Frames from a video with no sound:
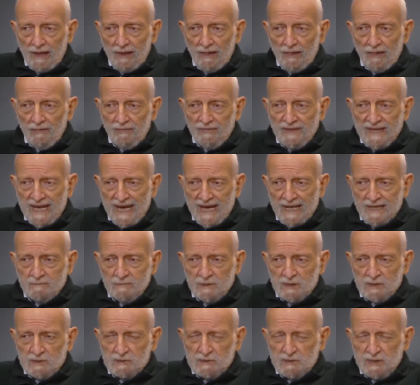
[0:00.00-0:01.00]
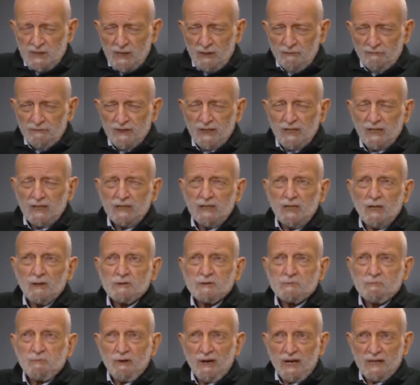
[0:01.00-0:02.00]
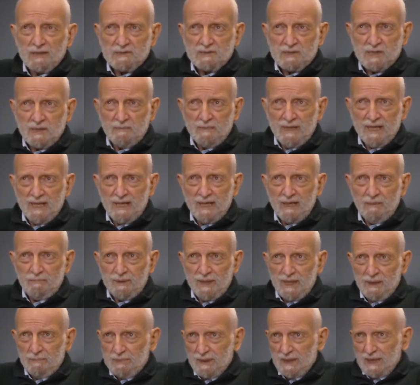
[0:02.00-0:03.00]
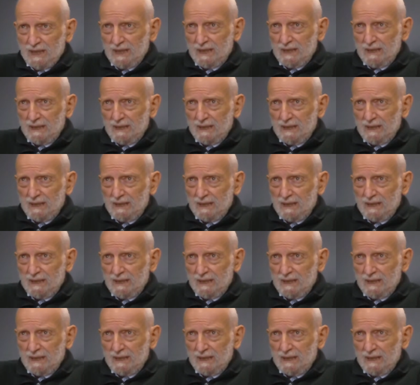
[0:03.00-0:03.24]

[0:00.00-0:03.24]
The animals lived in close proximity to people.